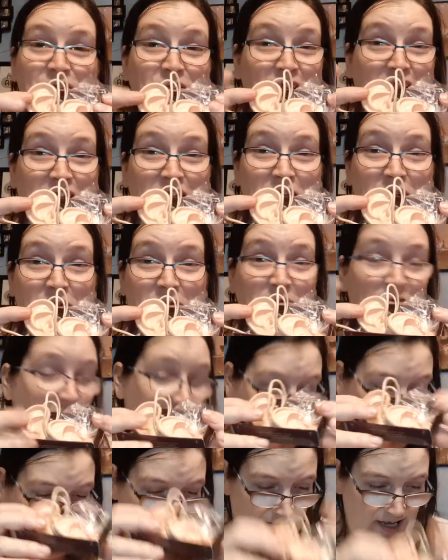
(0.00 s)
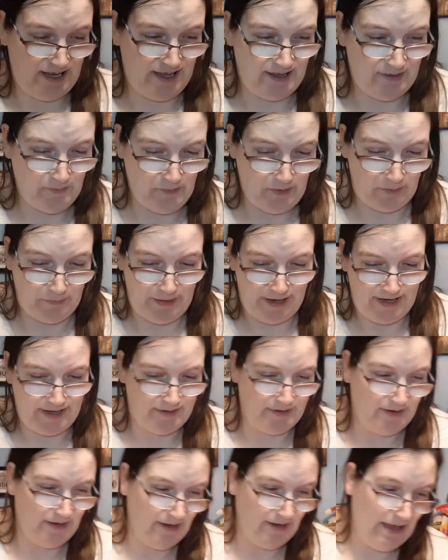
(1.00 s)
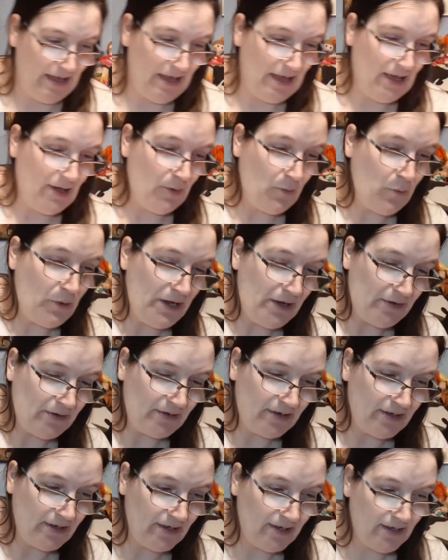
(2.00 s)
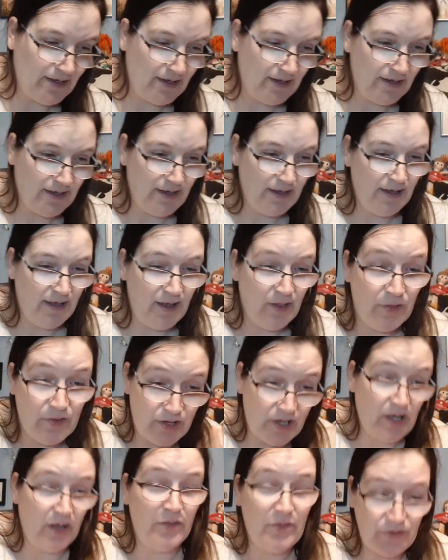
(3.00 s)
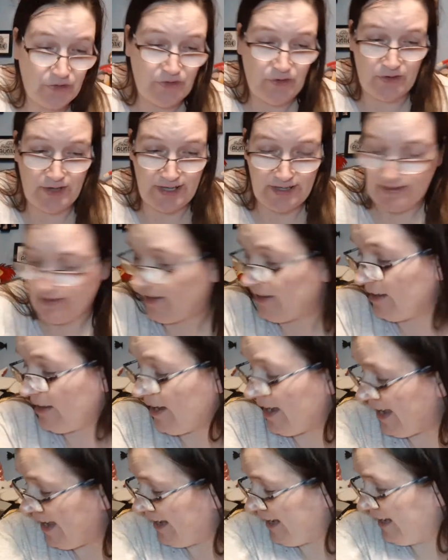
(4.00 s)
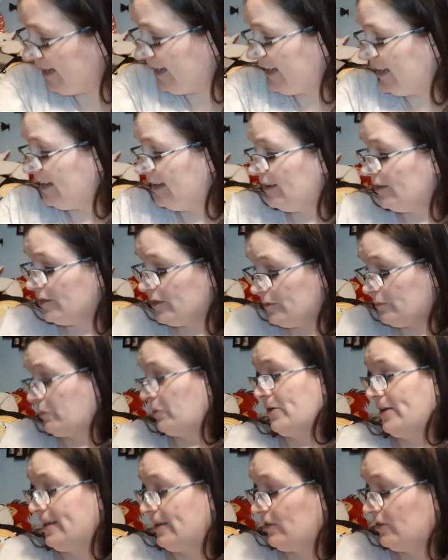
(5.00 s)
they're cute, they're funny, well made, weird. The cotton stockings I like. The print is